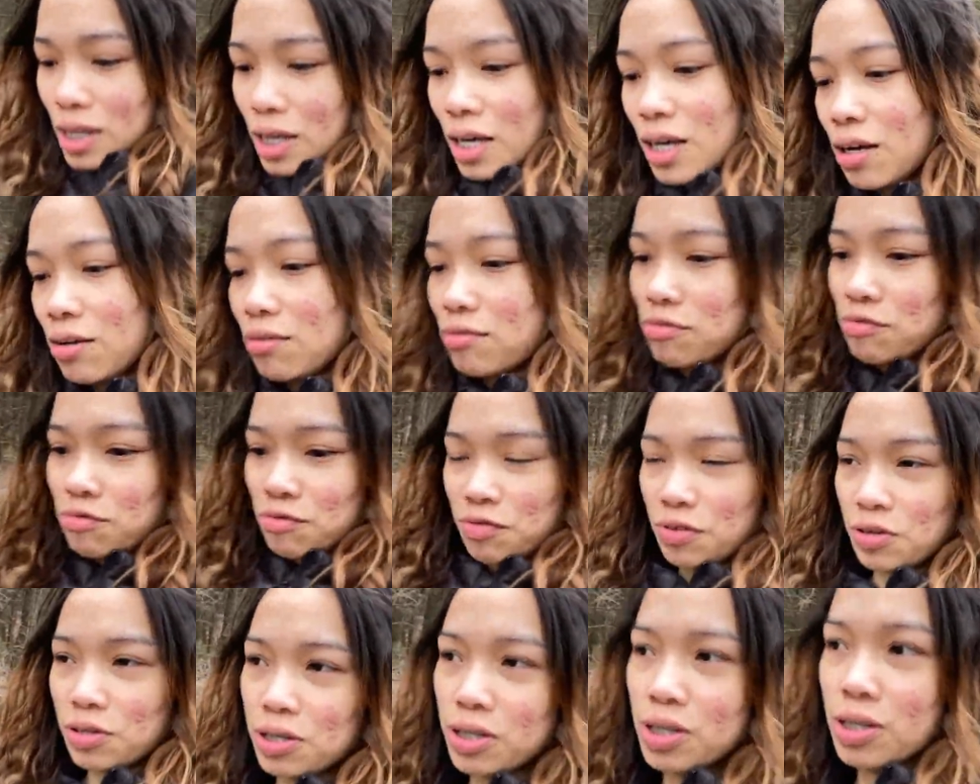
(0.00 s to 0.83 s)
They have
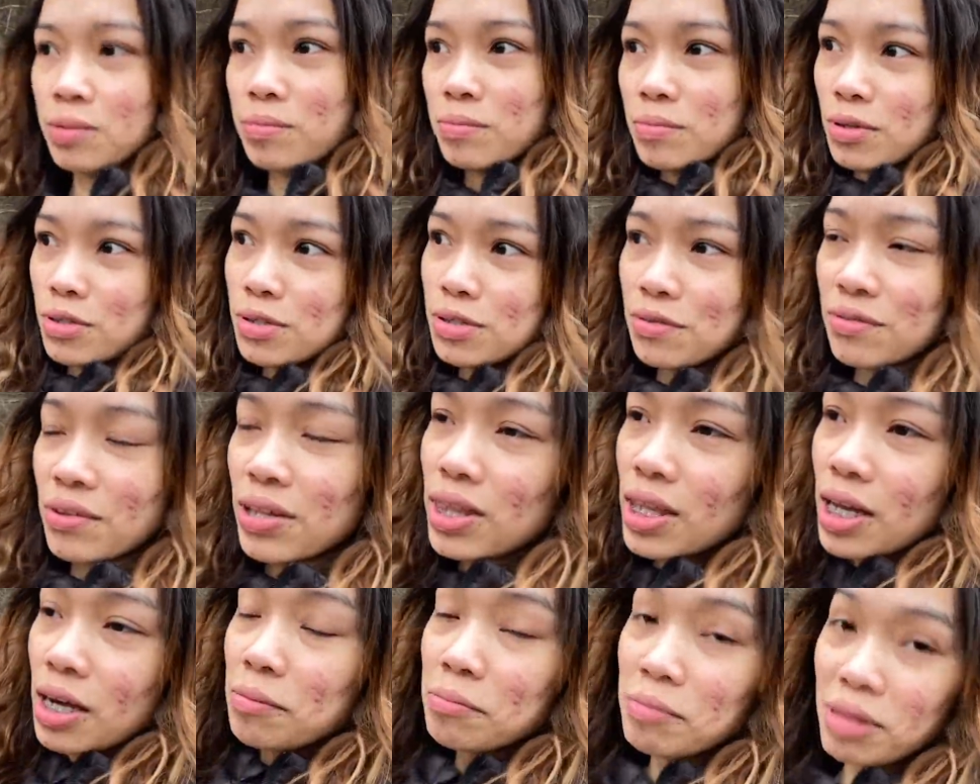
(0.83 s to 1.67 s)
most of the
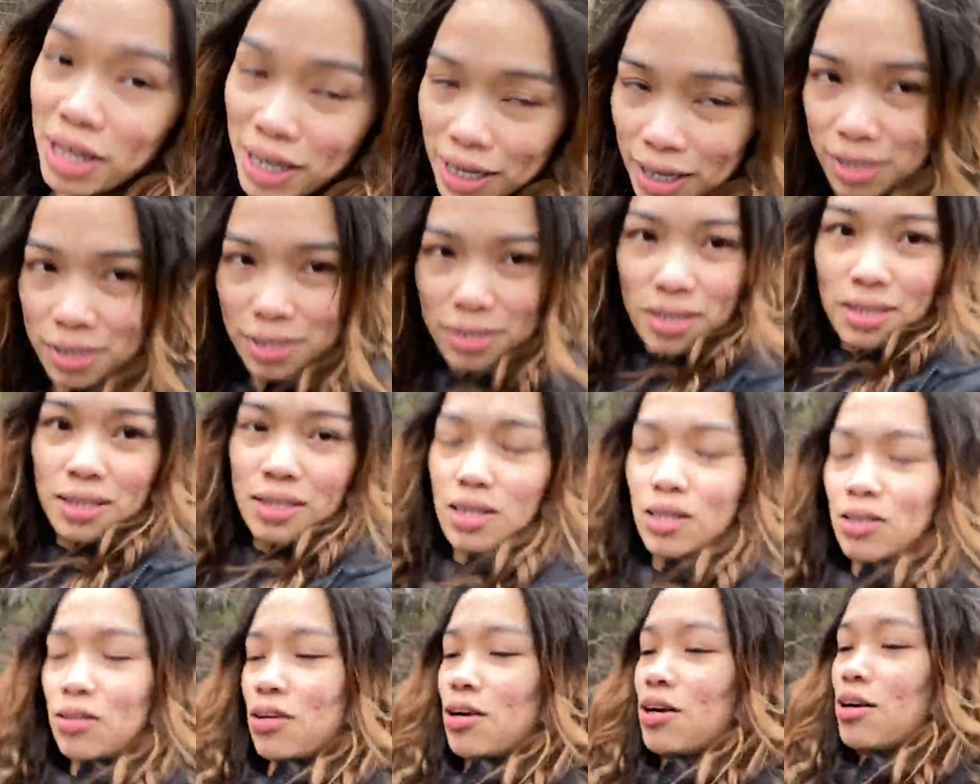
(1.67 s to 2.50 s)
time lakes and
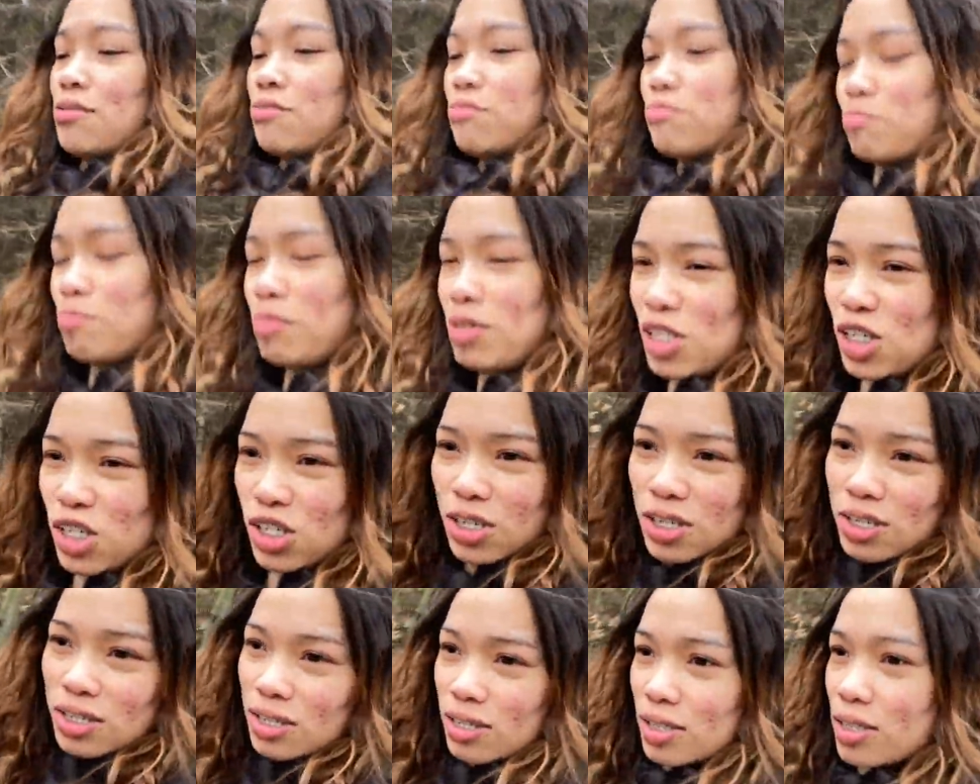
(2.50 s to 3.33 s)
they don't have
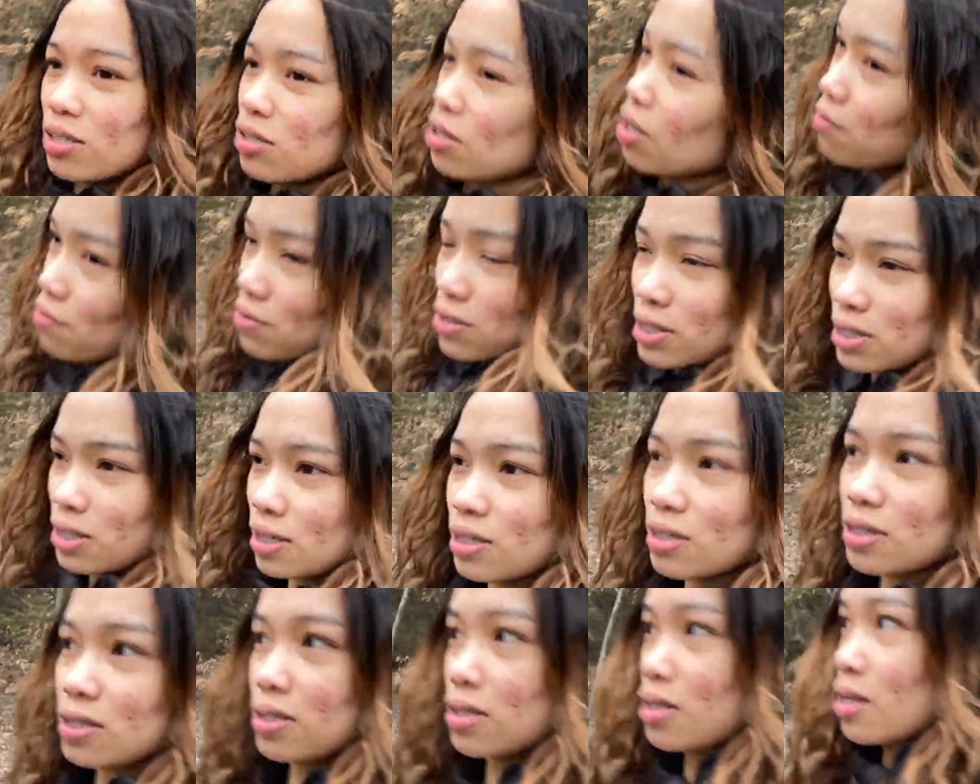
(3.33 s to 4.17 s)
beaches and have
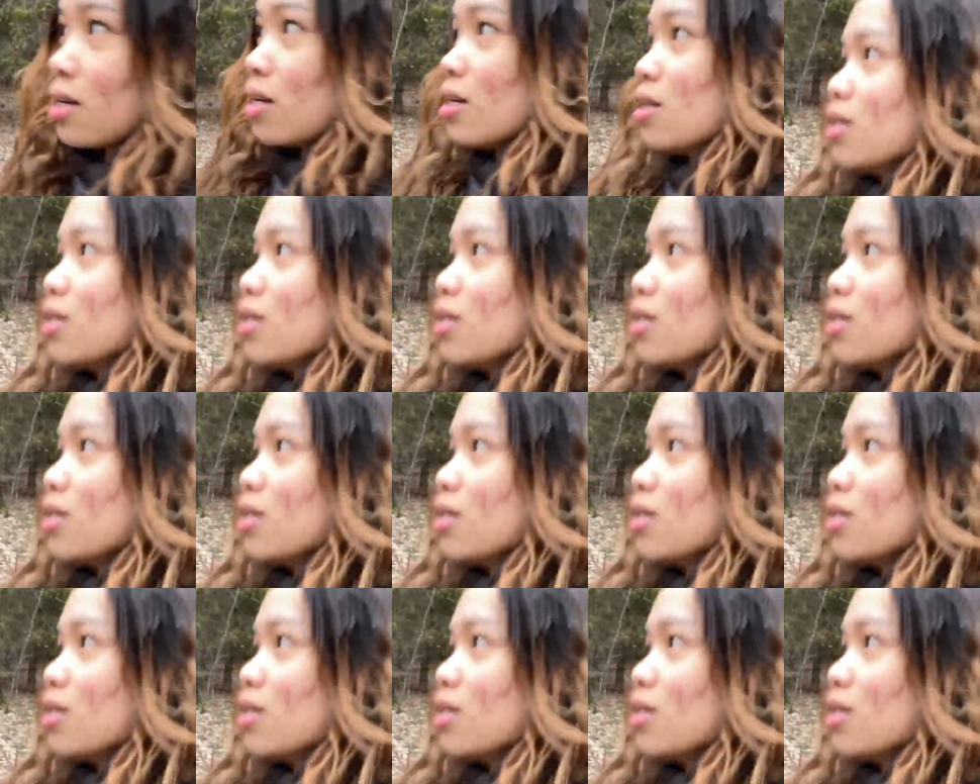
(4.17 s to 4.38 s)
seas.